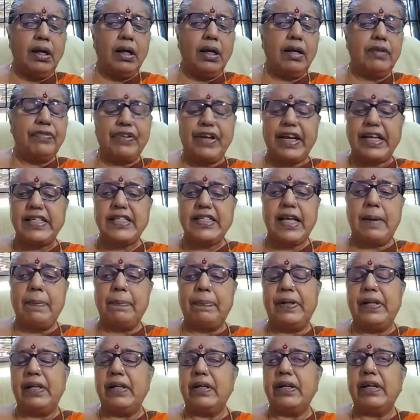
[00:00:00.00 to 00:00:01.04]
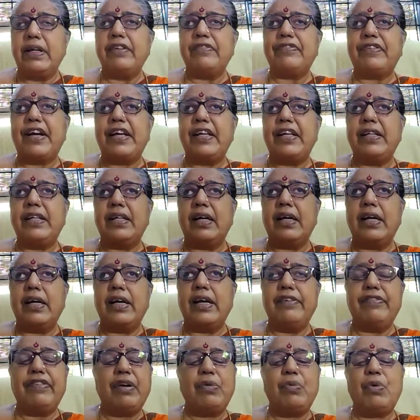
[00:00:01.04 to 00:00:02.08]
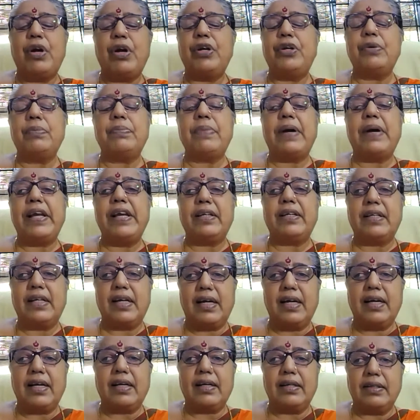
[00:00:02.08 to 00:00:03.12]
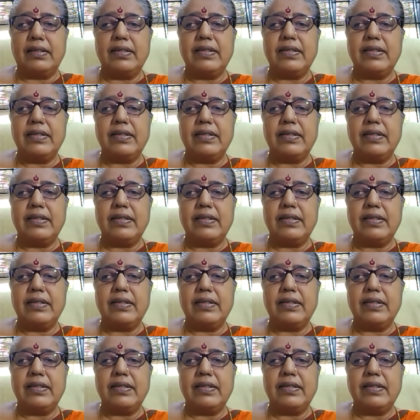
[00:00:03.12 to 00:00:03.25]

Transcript: for example, if I want to buy a car,